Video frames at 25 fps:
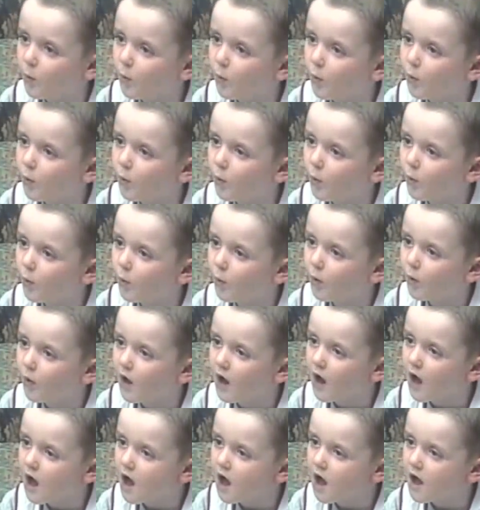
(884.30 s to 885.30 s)

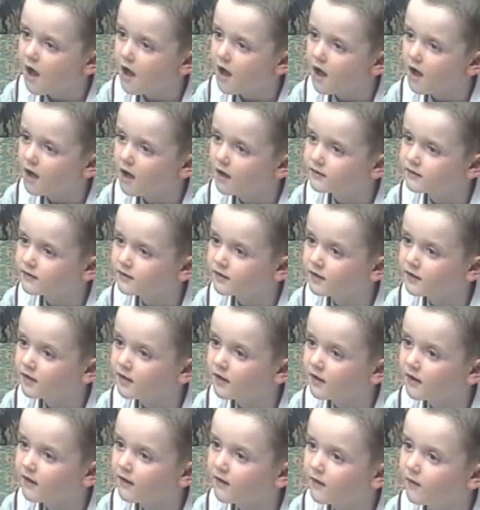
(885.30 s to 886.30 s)

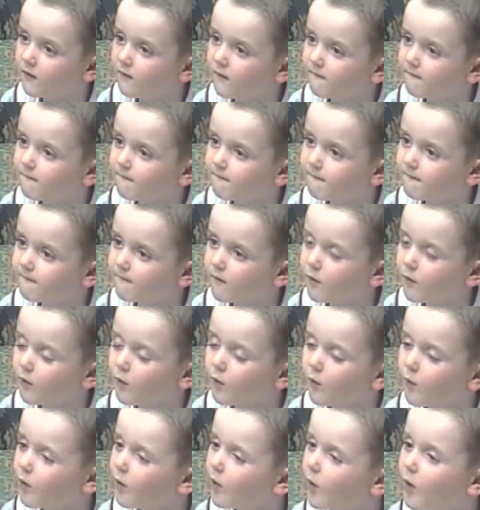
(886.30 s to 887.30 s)

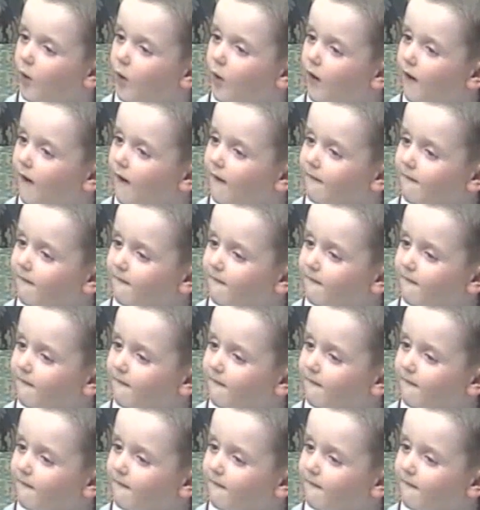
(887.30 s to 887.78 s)
[no speech]